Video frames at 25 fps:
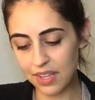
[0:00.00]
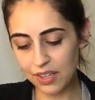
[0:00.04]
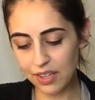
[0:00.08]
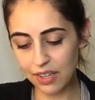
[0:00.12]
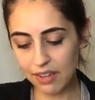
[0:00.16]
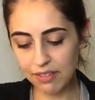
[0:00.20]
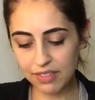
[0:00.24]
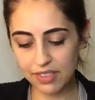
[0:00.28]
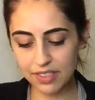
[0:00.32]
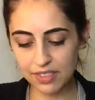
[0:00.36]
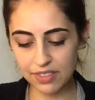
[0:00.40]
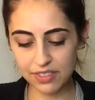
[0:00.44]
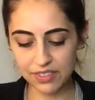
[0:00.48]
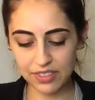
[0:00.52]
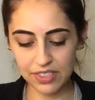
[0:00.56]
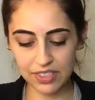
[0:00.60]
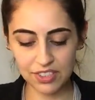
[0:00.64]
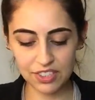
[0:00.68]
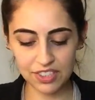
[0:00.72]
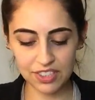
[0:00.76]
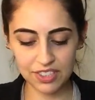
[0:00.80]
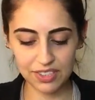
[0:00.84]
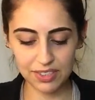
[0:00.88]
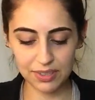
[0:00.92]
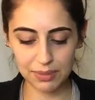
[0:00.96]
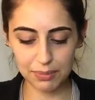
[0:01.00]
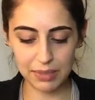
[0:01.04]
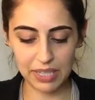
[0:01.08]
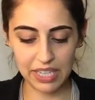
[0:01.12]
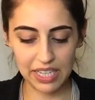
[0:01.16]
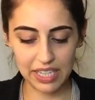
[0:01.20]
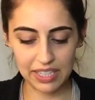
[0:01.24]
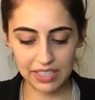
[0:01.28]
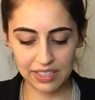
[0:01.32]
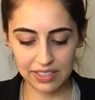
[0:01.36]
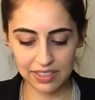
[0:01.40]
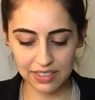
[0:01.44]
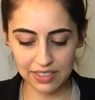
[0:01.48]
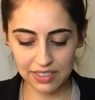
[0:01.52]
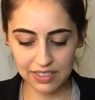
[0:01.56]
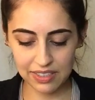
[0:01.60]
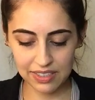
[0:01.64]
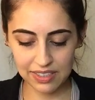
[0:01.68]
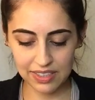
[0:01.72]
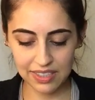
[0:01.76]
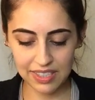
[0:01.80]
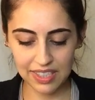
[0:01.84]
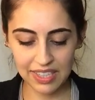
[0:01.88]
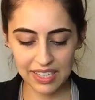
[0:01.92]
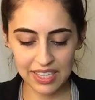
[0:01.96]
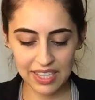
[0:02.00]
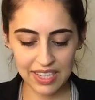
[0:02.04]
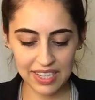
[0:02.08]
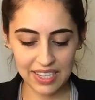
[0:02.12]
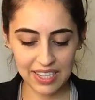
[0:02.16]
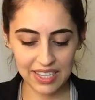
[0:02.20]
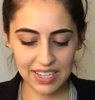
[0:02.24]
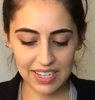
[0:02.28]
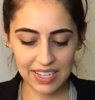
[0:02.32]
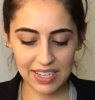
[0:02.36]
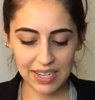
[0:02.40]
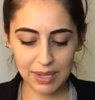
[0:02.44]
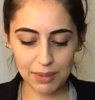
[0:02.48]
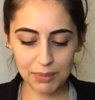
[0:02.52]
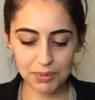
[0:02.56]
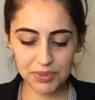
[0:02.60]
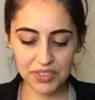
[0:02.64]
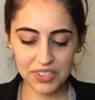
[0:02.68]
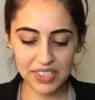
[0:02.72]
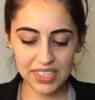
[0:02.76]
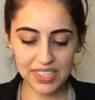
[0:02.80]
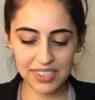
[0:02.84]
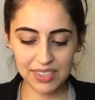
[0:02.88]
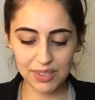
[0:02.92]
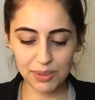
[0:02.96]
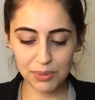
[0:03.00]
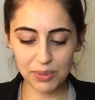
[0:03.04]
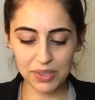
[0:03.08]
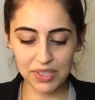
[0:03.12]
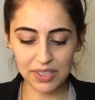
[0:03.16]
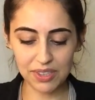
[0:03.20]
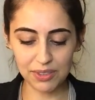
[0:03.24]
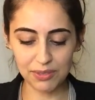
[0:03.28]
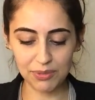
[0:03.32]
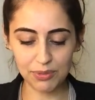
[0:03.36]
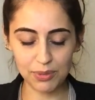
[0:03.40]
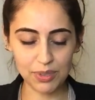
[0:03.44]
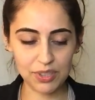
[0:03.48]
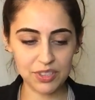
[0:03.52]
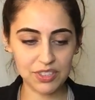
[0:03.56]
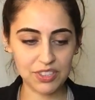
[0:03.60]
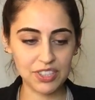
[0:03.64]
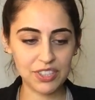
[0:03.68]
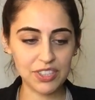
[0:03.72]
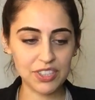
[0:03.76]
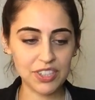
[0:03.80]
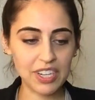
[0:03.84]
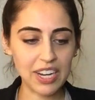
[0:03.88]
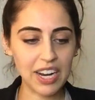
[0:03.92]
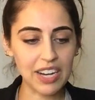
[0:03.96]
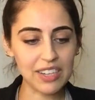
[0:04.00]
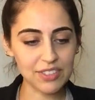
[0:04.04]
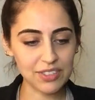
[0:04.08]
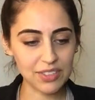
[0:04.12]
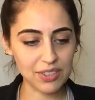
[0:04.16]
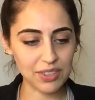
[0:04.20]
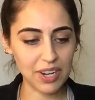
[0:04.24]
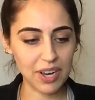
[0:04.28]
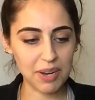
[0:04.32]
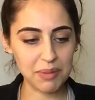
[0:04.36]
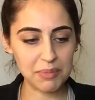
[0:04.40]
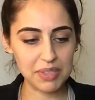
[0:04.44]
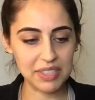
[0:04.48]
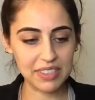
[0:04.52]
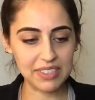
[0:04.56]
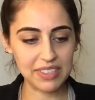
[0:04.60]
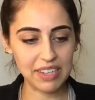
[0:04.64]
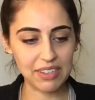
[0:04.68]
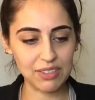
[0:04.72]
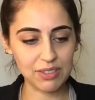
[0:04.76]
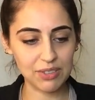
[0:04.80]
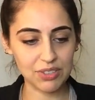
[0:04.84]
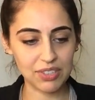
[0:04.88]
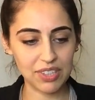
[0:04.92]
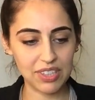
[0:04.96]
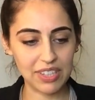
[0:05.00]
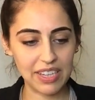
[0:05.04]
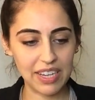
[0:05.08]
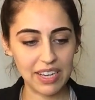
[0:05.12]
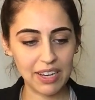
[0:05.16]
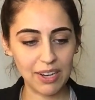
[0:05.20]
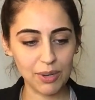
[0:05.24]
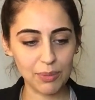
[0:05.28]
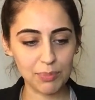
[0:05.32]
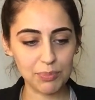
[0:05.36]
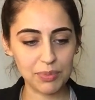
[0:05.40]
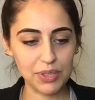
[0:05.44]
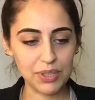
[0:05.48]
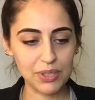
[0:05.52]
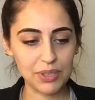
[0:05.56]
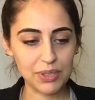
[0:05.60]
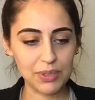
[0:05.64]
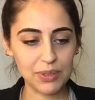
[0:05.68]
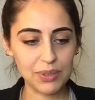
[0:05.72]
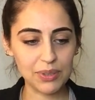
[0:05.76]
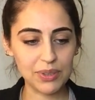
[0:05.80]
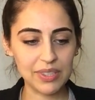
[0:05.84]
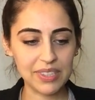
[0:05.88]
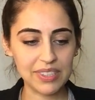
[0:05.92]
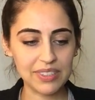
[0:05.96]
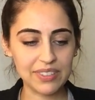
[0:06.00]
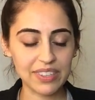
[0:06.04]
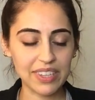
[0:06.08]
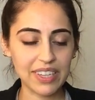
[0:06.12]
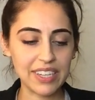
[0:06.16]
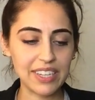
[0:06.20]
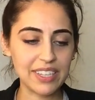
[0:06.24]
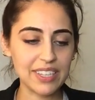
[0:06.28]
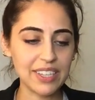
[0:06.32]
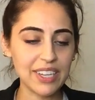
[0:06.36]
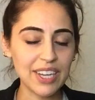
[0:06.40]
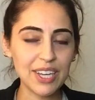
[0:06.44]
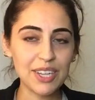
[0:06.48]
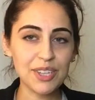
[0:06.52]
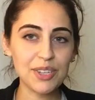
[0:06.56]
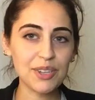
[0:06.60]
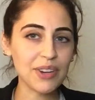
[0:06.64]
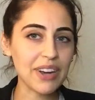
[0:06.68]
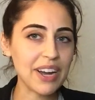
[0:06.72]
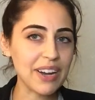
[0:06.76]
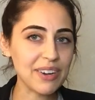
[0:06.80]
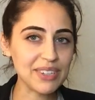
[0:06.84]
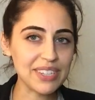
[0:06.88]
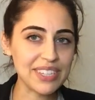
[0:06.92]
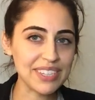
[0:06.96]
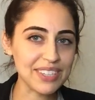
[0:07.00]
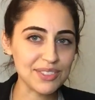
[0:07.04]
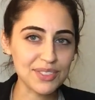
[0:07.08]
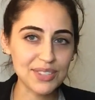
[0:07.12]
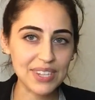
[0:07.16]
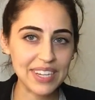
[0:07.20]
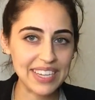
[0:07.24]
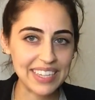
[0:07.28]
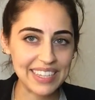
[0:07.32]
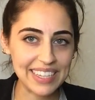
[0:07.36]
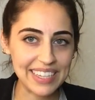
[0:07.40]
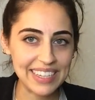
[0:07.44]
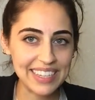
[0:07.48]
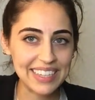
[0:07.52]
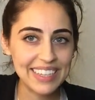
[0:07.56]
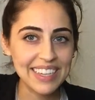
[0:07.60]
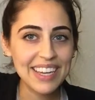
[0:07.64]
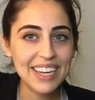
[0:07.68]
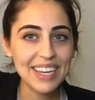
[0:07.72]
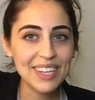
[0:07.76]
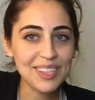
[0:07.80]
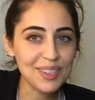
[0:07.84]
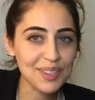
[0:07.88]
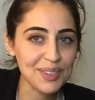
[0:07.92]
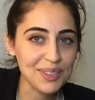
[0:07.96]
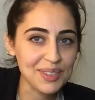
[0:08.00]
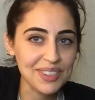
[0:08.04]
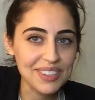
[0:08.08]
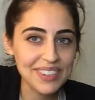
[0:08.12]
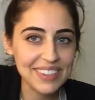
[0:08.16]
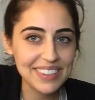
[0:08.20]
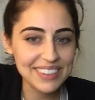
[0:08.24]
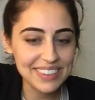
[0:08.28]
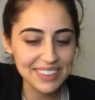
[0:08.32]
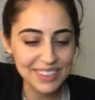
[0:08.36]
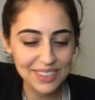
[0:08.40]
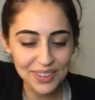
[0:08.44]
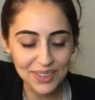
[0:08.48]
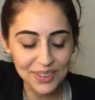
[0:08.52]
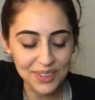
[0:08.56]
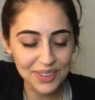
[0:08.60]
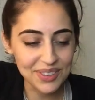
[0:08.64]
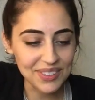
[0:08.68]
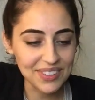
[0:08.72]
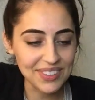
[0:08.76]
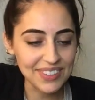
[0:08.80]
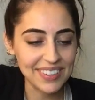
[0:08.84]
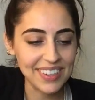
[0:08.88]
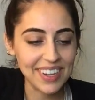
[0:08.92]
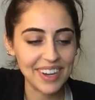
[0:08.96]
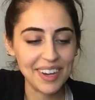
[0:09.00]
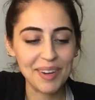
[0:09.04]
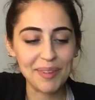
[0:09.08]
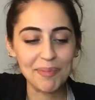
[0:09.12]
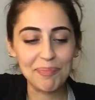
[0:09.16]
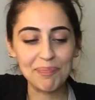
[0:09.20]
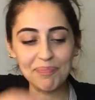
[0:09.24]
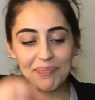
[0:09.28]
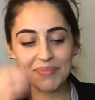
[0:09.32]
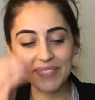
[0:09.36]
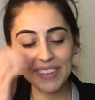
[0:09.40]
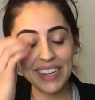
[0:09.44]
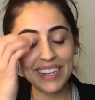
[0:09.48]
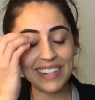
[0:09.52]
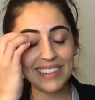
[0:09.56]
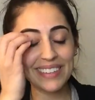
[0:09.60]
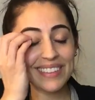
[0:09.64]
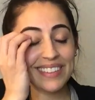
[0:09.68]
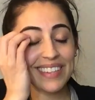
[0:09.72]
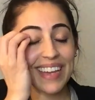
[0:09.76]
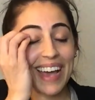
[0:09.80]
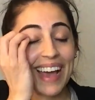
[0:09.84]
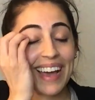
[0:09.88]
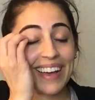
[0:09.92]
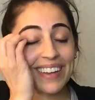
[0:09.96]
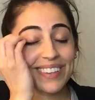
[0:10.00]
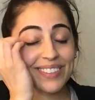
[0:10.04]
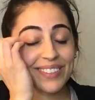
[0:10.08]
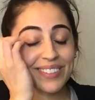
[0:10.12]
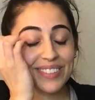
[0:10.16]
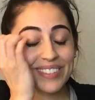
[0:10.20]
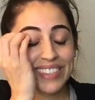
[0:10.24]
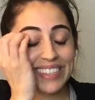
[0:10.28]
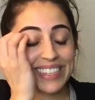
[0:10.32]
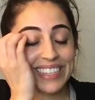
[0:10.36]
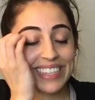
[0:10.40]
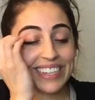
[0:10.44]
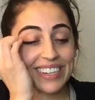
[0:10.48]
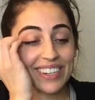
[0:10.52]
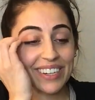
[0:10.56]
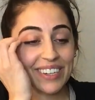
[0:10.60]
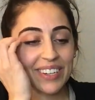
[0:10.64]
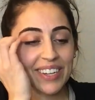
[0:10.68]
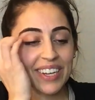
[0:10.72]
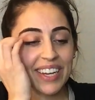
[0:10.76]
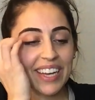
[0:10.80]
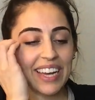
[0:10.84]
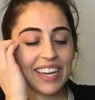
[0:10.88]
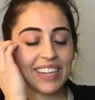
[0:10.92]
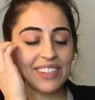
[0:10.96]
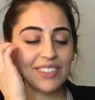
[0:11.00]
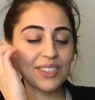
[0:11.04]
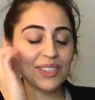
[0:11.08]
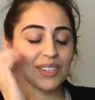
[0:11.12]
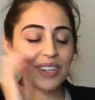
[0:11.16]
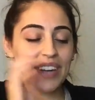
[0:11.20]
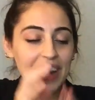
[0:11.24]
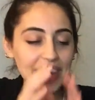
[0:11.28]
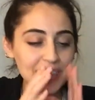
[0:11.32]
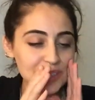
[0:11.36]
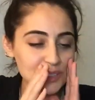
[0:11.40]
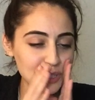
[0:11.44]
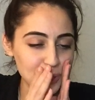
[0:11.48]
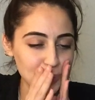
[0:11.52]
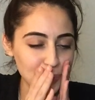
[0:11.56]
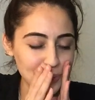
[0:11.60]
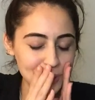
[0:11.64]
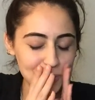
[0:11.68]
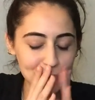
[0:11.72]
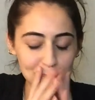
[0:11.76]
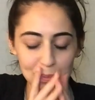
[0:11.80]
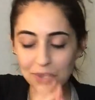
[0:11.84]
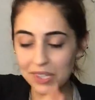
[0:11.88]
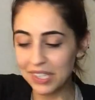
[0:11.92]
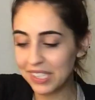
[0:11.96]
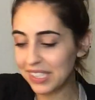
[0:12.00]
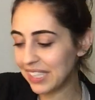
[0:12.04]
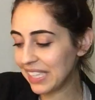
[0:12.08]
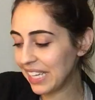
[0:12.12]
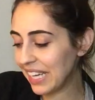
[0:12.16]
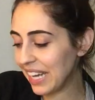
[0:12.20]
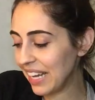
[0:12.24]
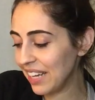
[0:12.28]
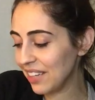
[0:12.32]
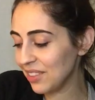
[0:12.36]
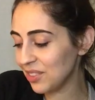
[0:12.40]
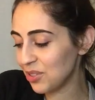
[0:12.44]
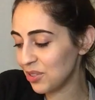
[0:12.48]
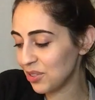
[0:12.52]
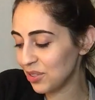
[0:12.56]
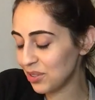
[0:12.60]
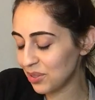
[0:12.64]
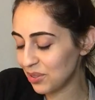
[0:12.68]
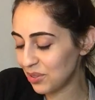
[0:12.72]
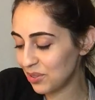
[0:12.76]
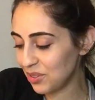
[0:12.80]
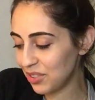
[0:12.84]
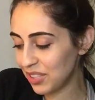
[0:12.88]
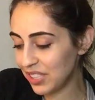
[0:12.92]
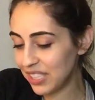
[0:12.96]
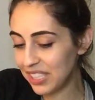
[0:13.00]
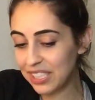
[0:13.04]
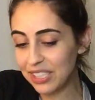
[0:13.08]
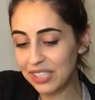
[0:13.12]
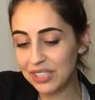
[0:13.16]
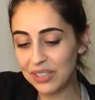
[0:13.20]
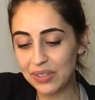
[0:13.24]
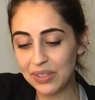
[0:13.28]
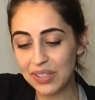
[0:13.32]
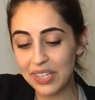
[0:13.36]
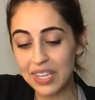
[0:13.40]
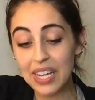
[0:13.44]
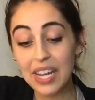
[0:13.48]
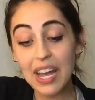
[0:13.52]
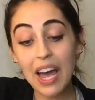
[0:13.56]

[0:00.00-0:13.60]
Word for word: you have a decision to make I'm seeing the Wheel of Fortune. Your guides are coming down trying to help you. It's like you're out here taking your little um, like test here and your guides are whispering the answers to you.